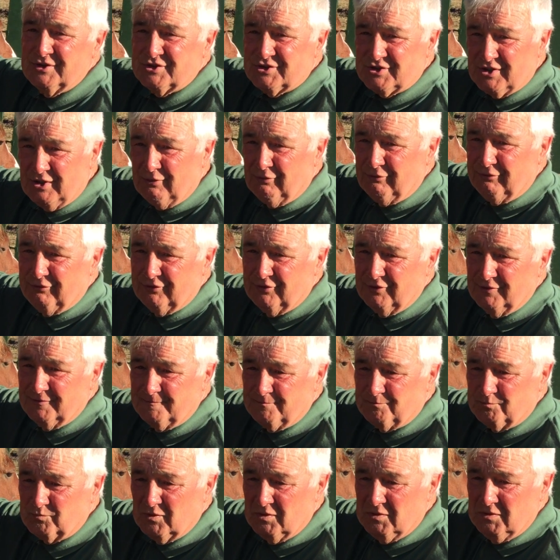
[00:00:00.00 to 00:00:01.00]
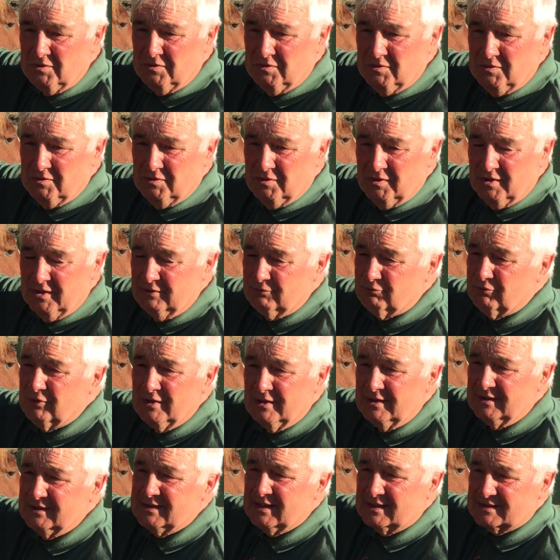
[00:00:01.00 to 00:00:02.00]
yourself. It
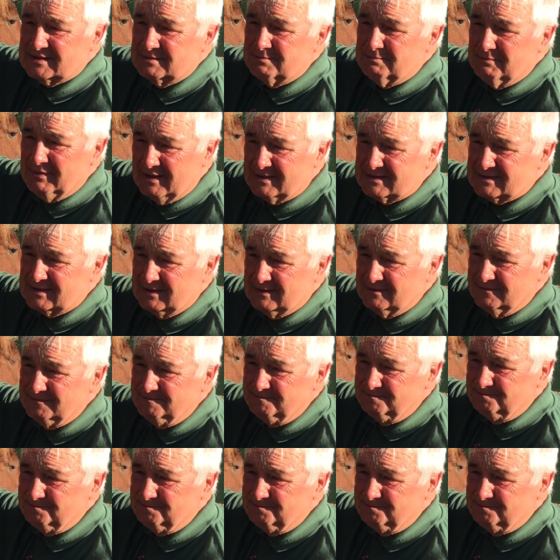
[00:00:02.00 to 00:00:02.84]
really doesn't matter,